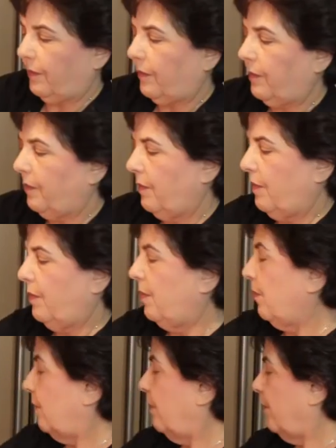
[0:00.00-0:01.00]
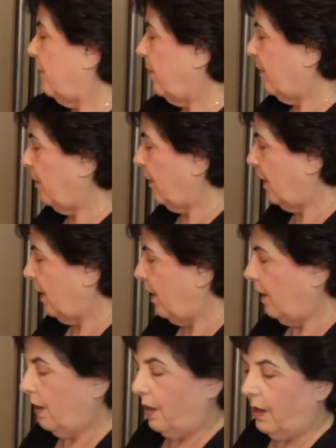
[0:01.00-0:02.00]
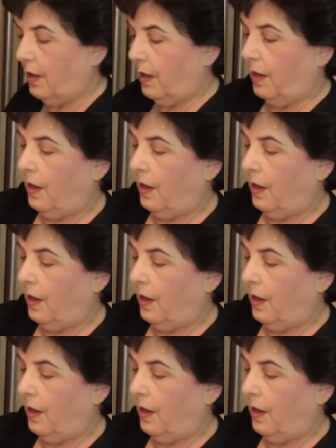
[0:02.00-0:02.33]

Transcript: (silence)